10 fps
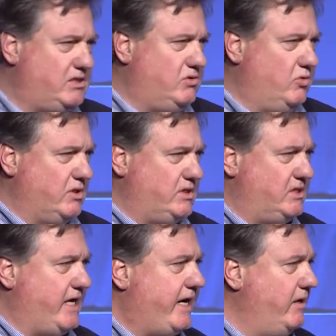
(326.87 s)
towards
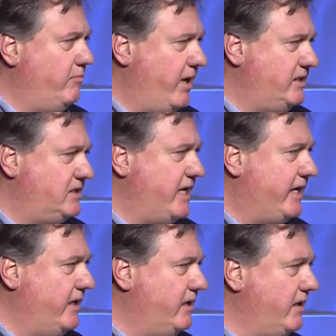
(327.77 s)

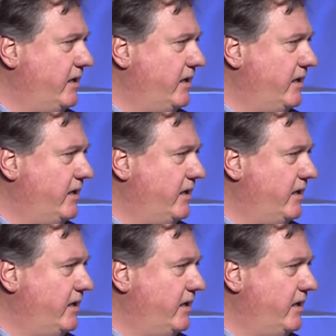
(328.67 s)
second-by-second